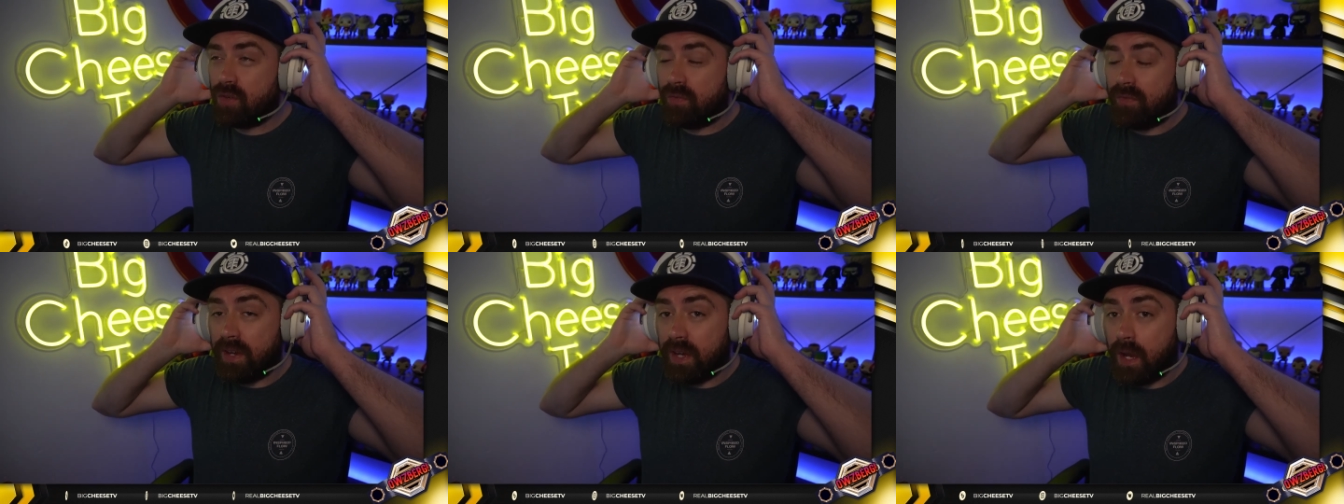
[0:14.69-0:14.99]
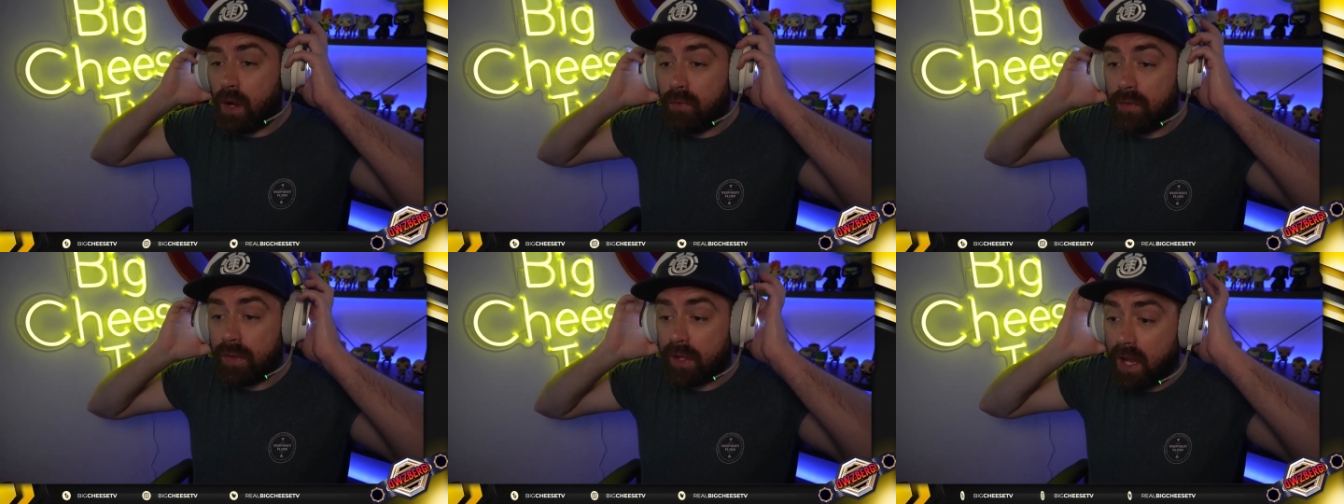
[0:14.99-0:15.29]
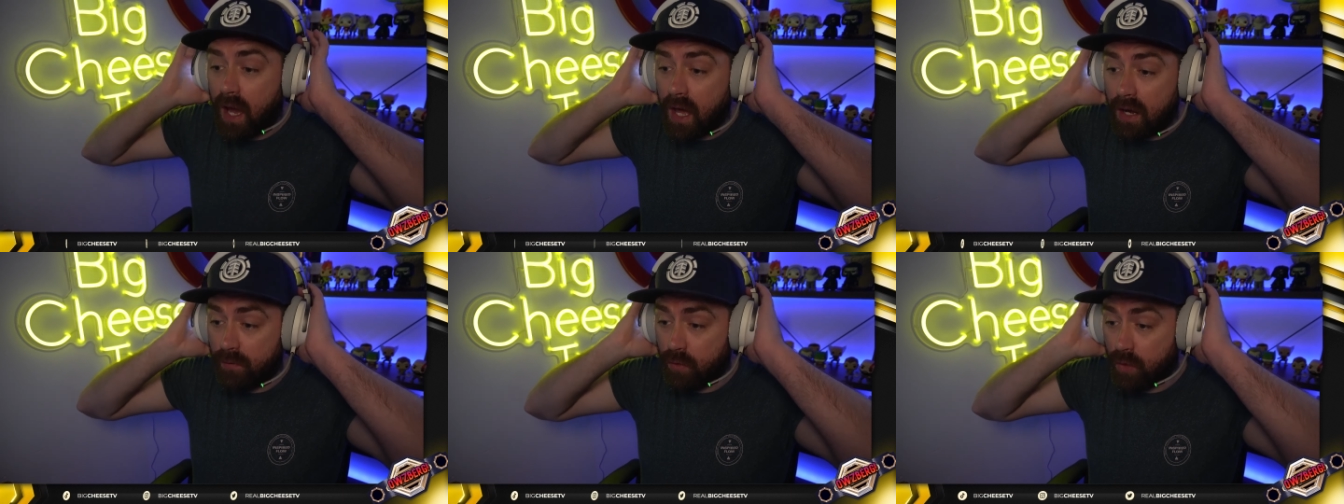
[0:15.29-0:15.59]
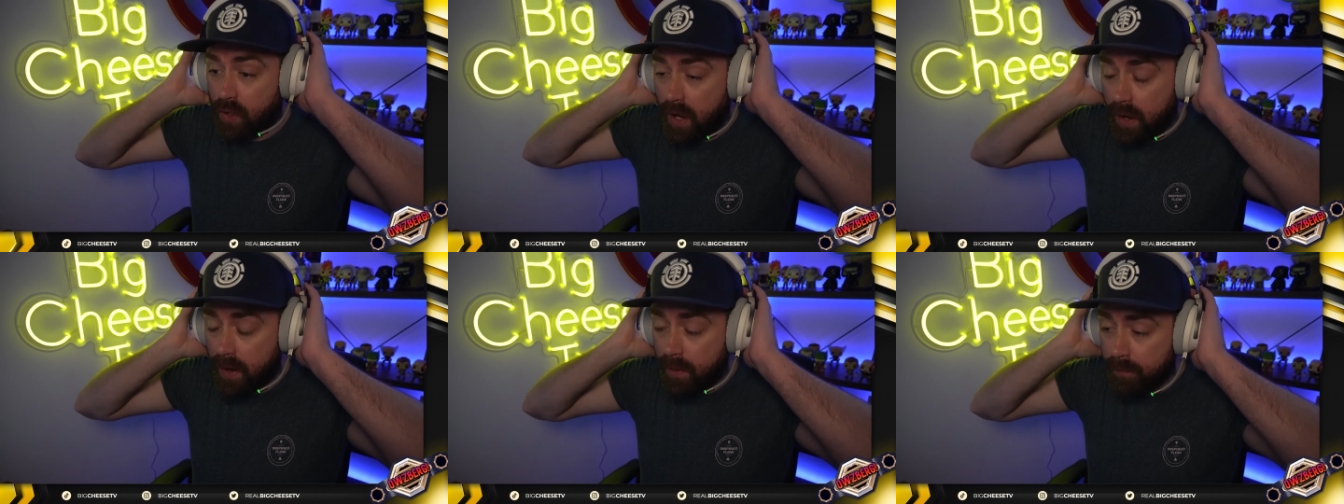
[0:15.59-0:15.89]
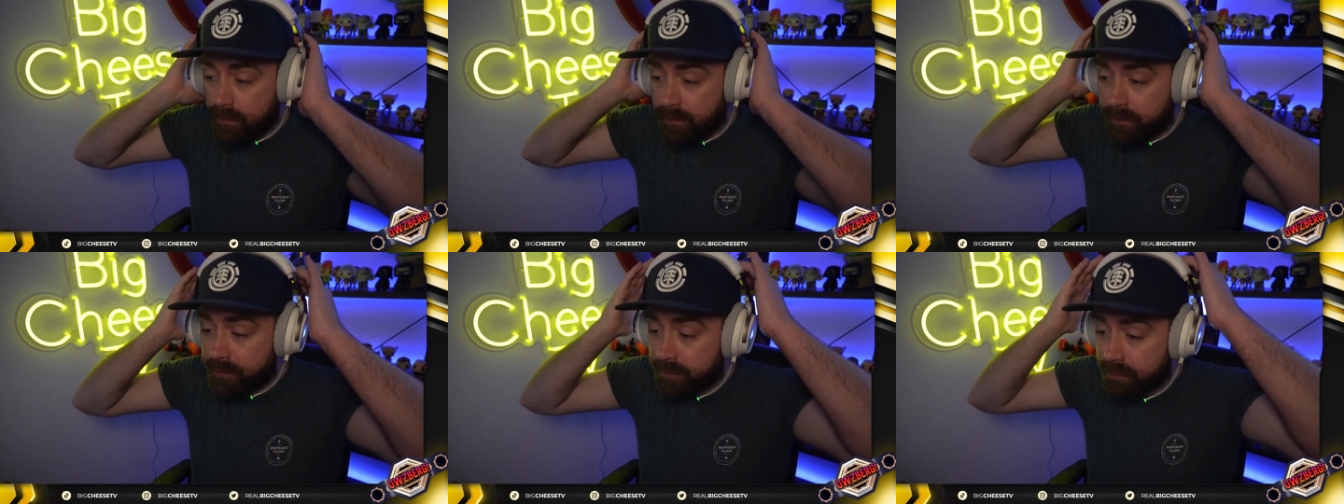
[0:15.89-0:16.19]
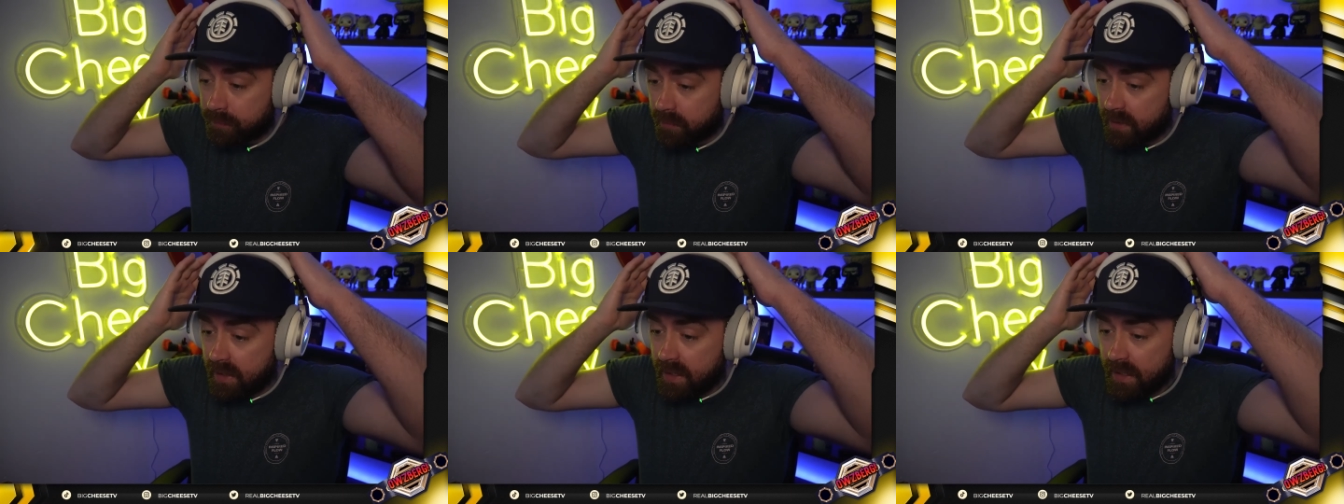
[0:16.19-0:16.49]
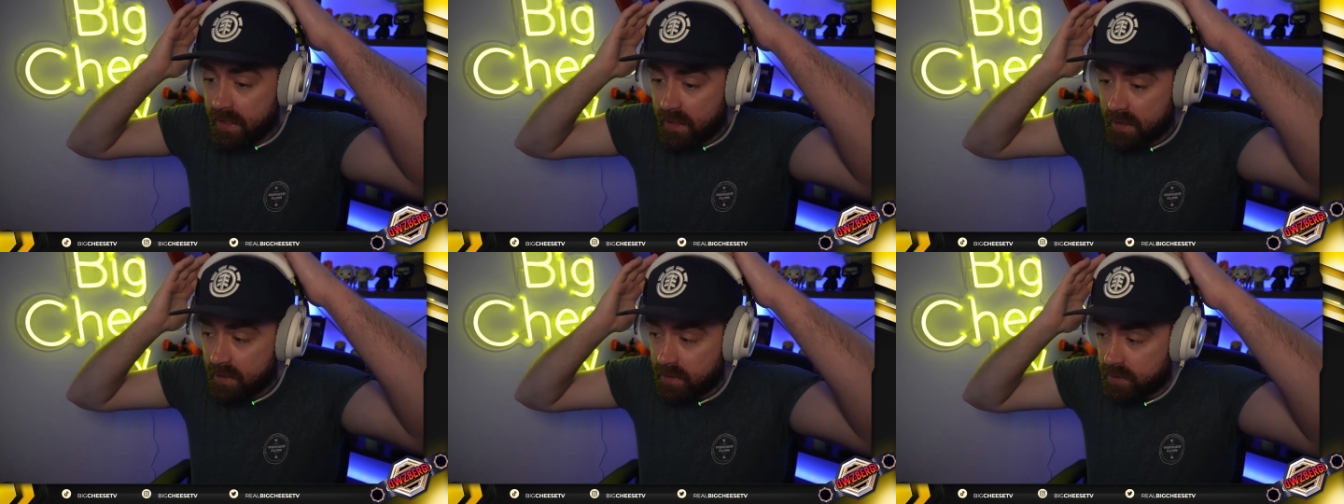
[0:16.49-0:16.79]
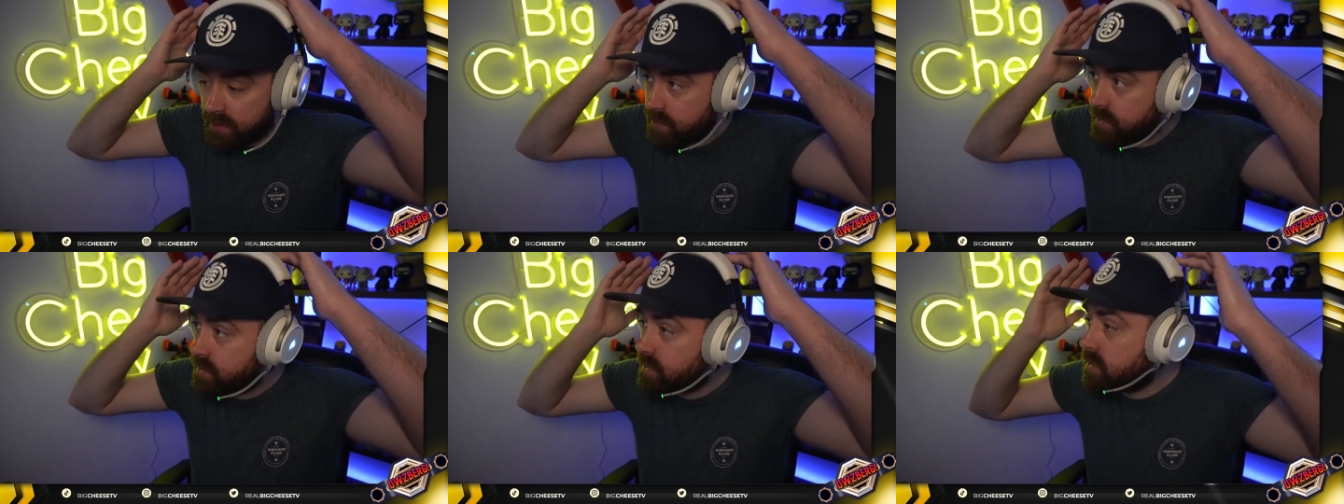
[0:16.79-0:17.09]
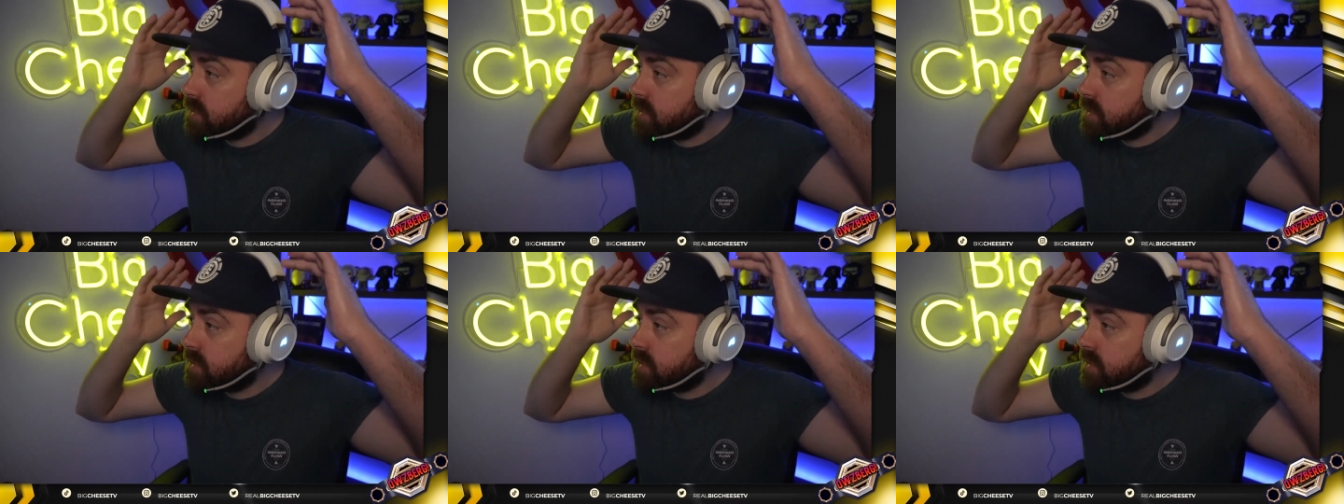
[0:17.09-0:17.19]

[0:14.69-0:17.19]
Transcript: video for the carnivore diet is,